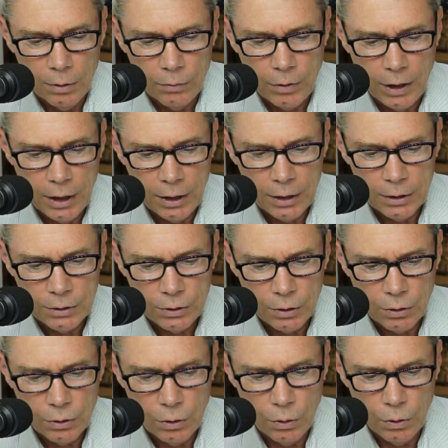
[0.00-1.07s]
Craig, is
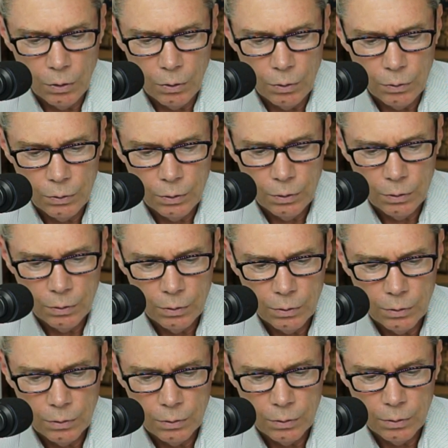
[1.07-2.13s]
the gold
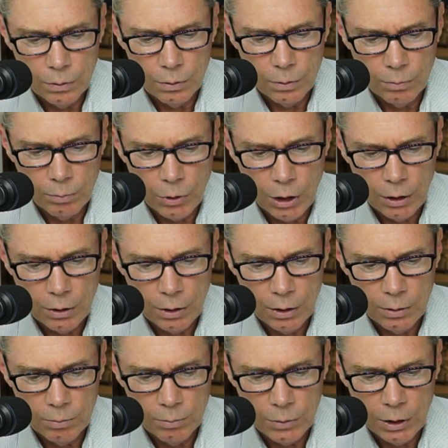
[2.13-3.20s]

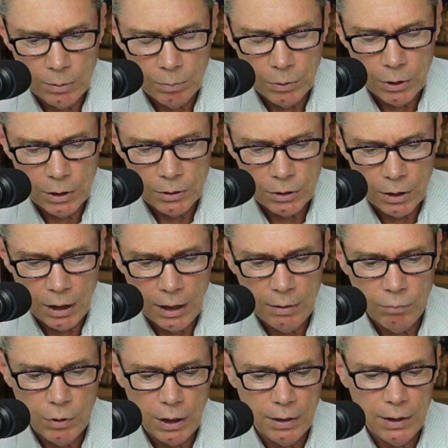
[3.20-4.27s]
market manipulation. I,
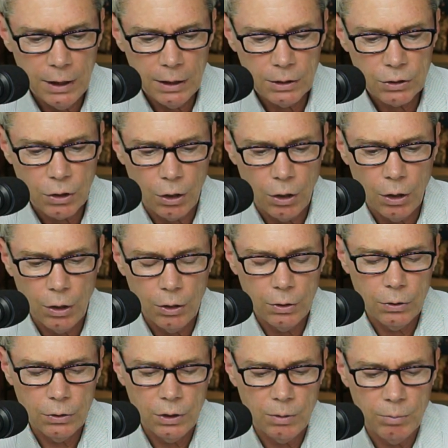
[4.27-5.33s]
well, I think it's
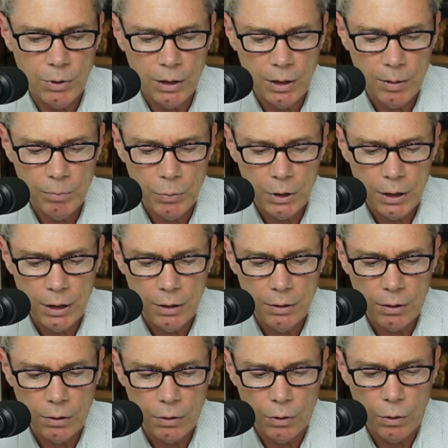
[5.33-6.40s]
harder to
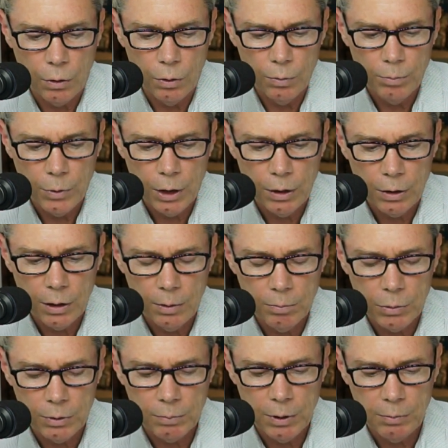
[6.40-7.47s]
manipulate the gold market,
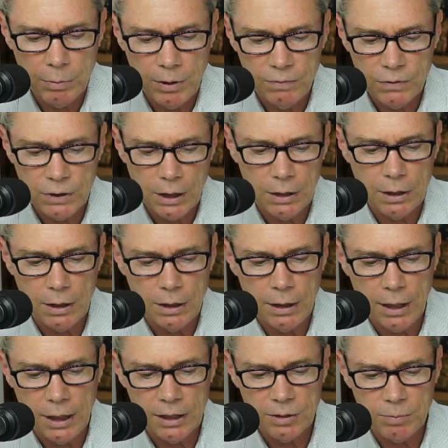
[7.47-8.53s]
but people have said that
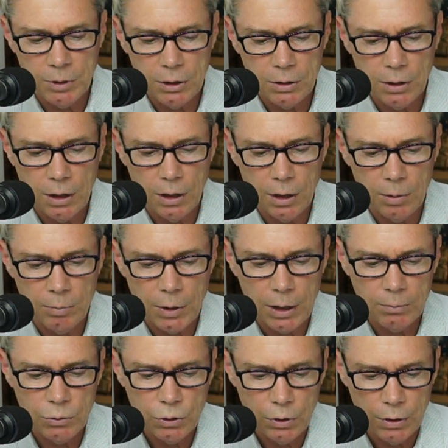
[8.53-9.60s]
it has been done, but
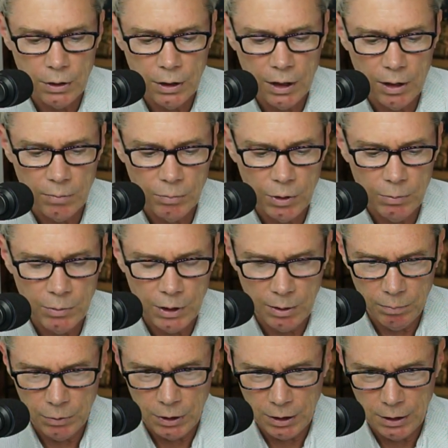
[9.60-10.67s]
I'm sure it can't be
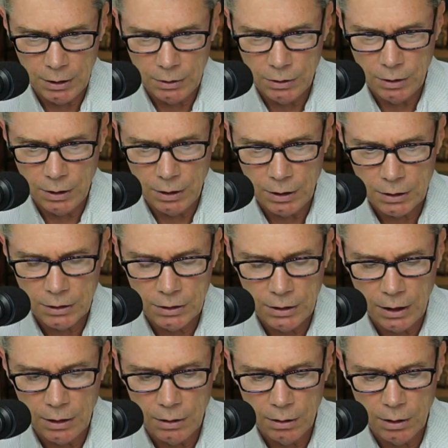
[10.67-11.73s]
manipulated to the
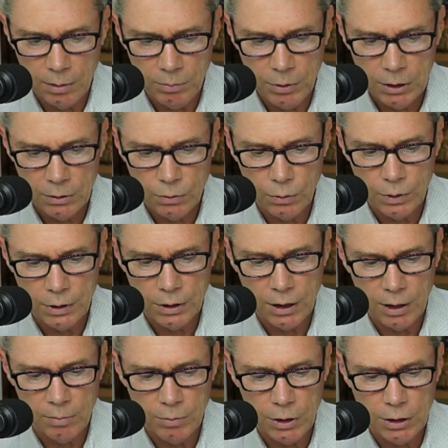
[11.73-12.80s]
extent that Bitcoin
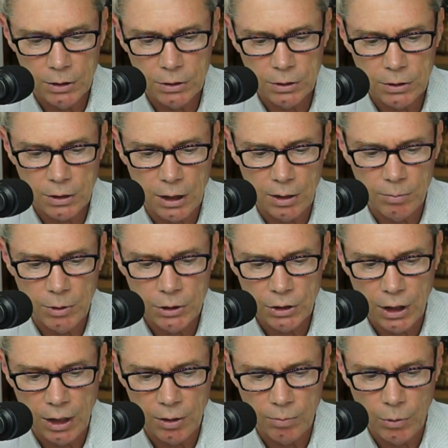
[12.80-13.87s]
can because it's got a
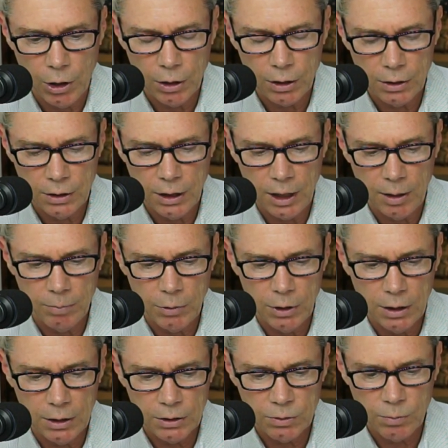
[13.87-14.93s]
much higher market cap. I
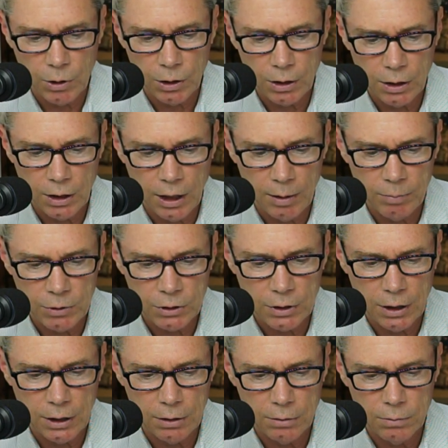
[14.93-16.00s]
think its market cap is
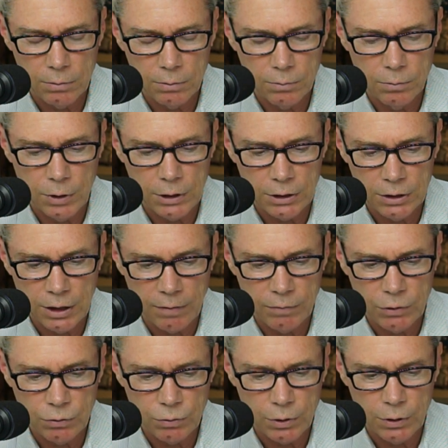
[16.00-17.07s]
like what,
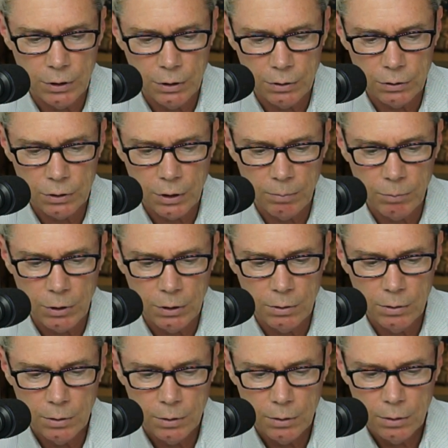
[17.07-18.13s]
7 trillion or
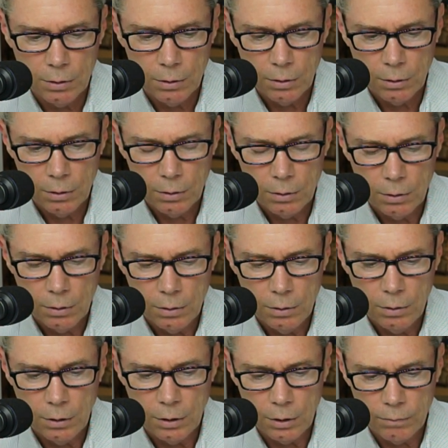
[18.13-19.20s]
something.
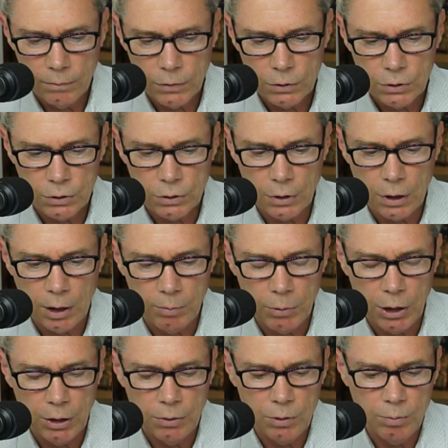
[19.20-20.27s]
You know, versus a
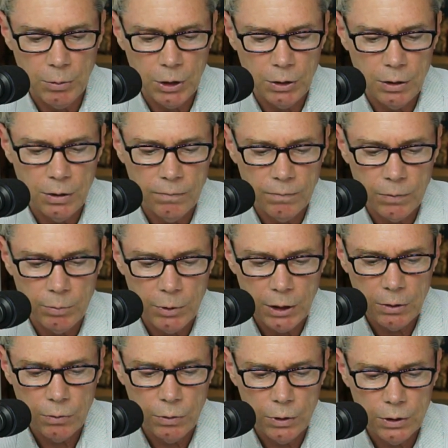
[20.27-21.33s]
couple hundred billion for
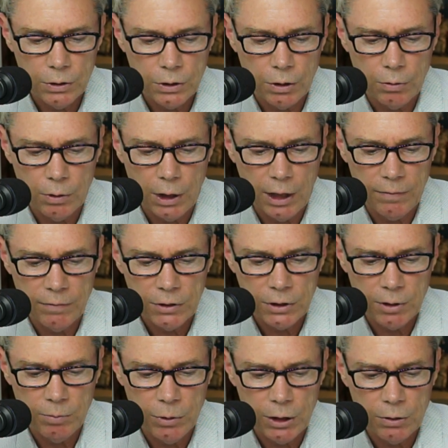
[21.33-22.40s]
Bitcoin. So
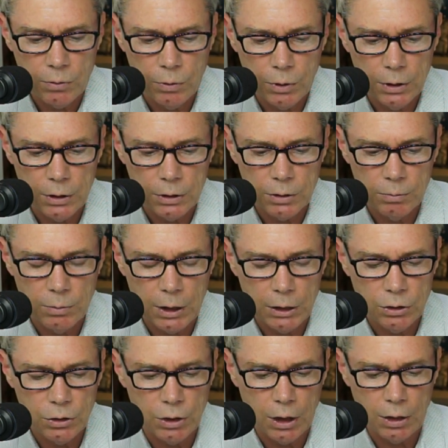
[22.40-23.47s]
obviously Bitcoin is
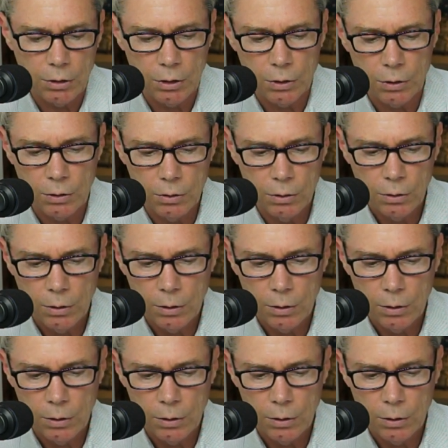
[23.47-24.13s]
much younger